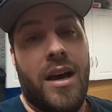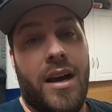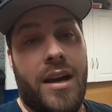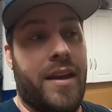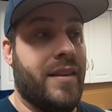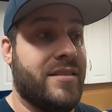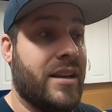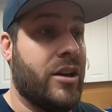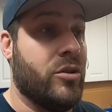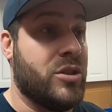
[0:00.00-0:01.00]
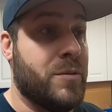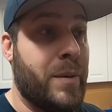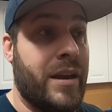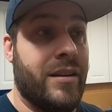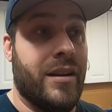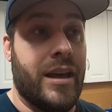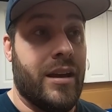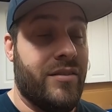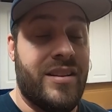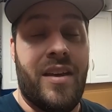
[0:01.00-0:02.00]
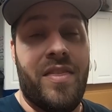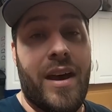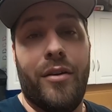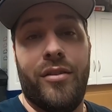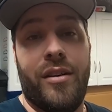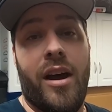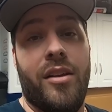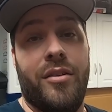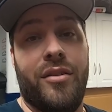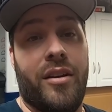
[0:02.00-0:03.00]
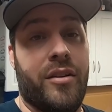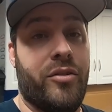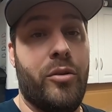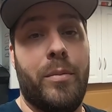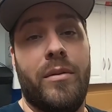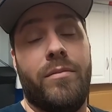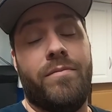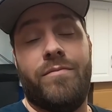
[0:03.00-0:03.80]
uh, unless I go spend like ten thousand dollars on a stupid